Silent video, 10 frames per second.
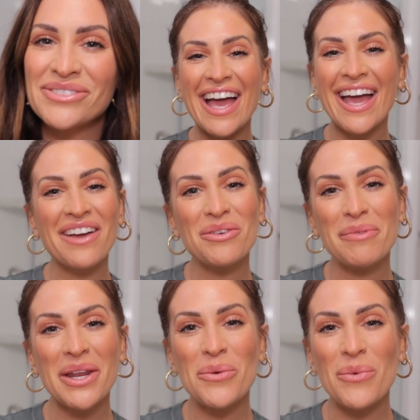Hey
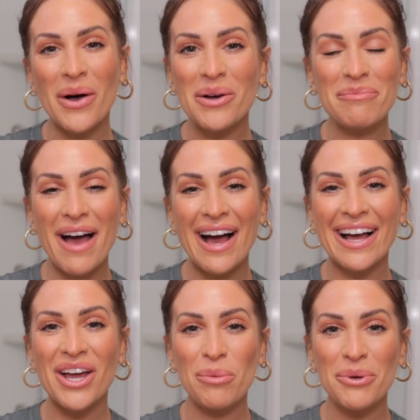everybody, welcome back.
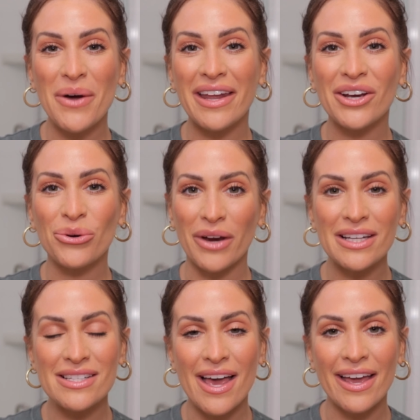I hope you had a
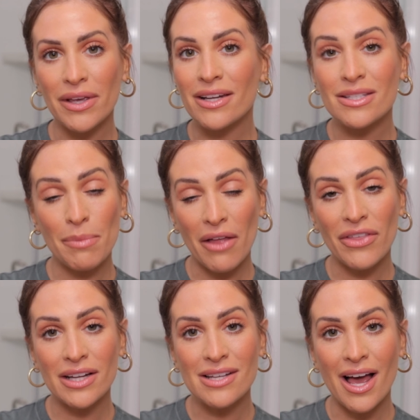great day. It is about
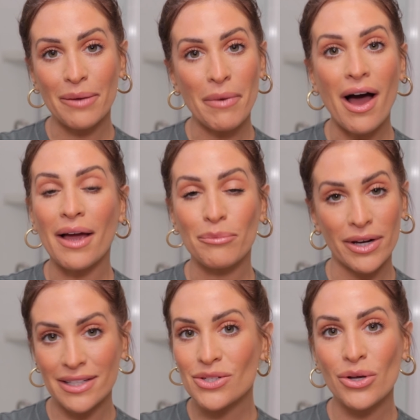that time. I'm
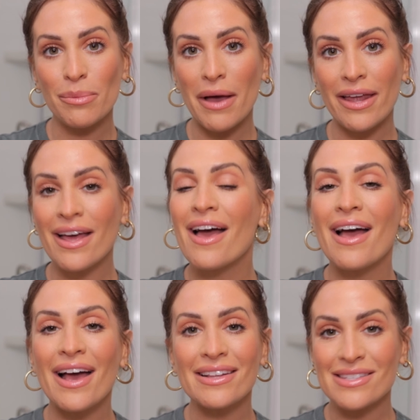ready to go to bed,
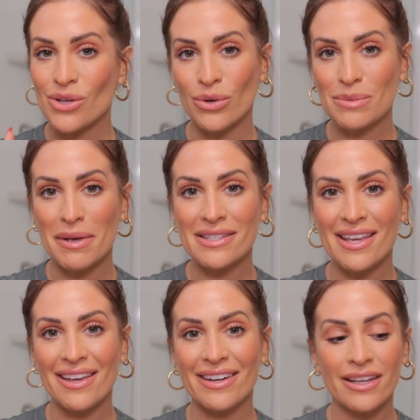and so is my
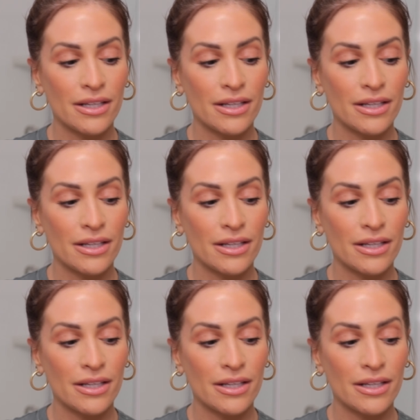skin.